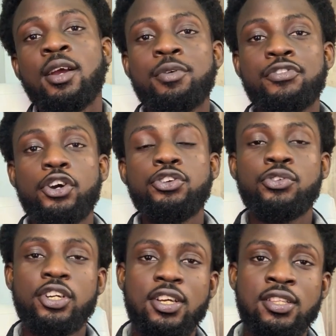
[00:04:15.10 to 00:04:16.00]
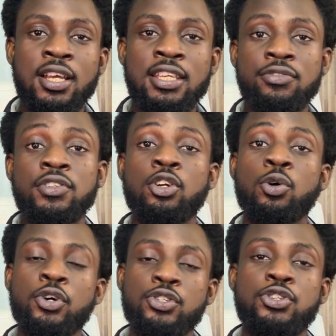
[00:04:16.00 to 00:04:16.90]
before you rush out and give
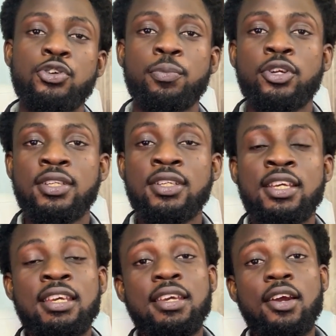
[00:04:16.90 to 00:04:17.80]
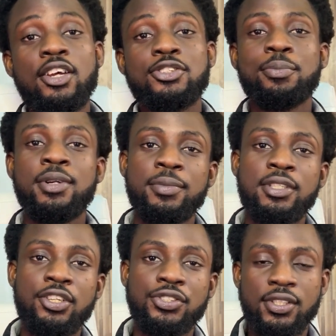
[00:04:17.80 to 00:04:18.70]
Elon Musk your money, here are some
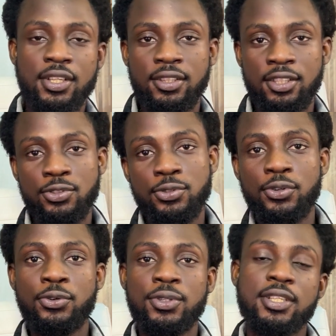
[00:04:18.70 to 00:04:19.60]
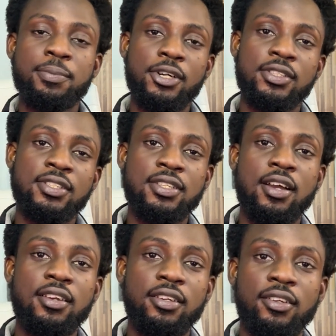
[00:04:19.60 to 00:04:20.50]
limitations and things to note about the
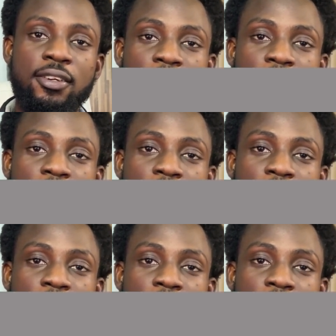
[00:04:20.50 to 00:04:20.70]
Starlink.